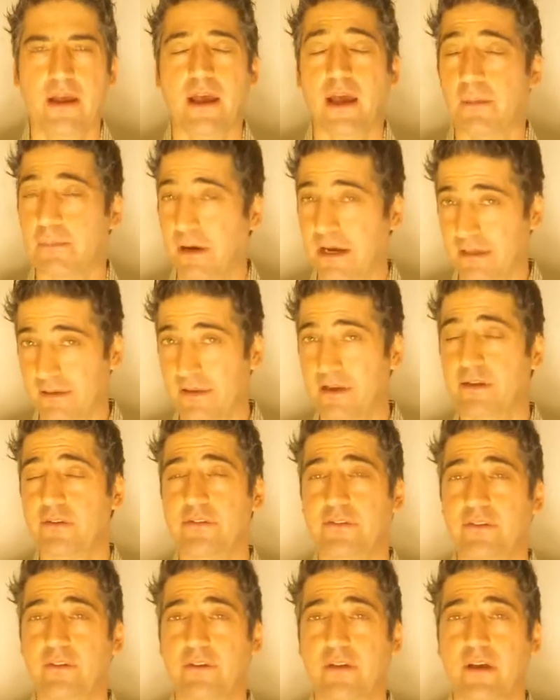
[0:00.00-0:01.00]
And by
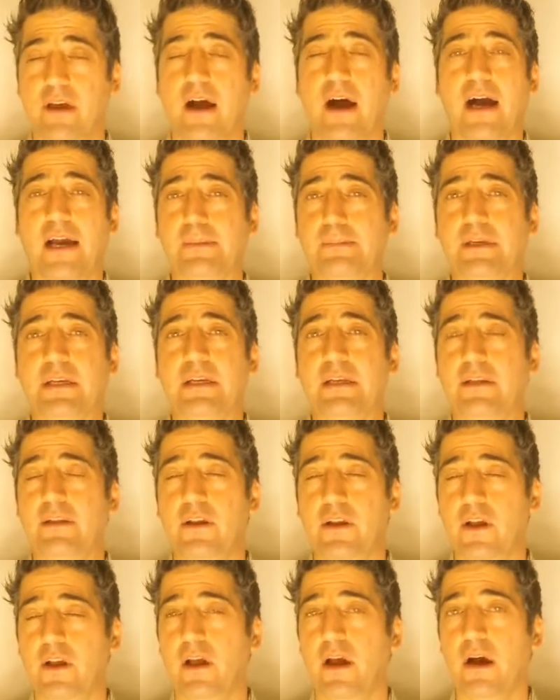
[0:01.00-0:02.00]
list, I mean
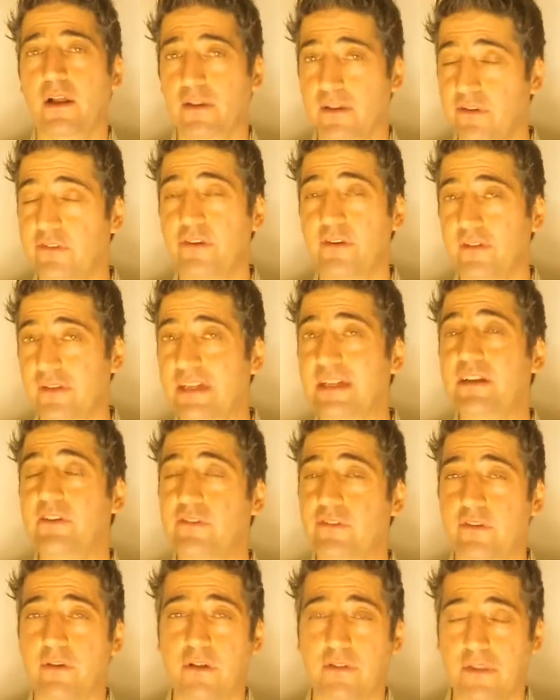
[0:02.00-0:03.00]
a list of
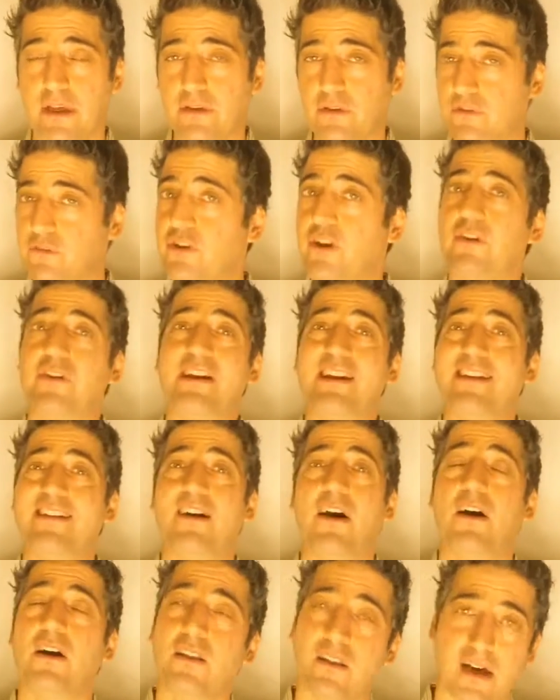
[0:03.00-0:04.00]
leads that you've generated
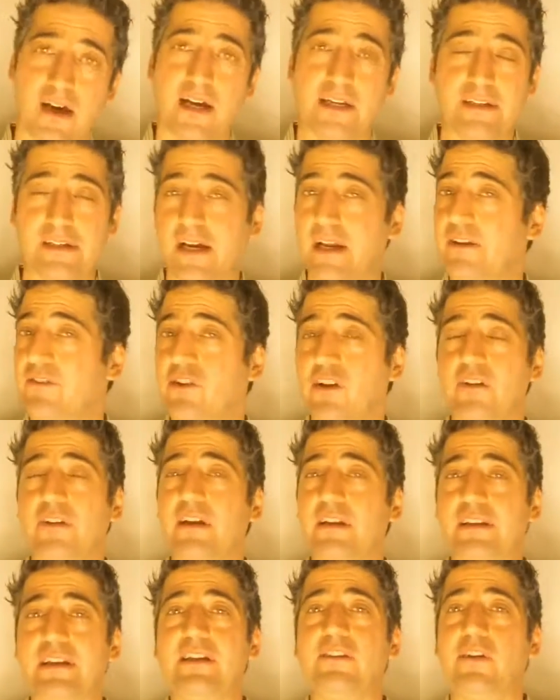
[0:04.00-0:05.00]
online. You got to
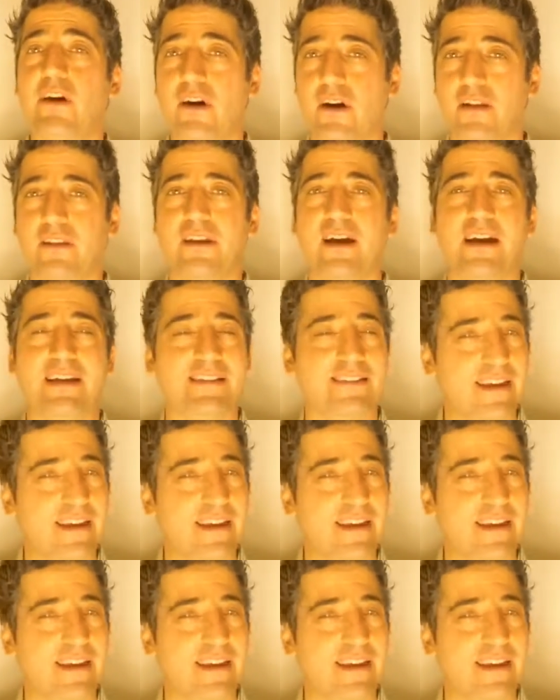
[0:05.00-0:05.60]
generate leads online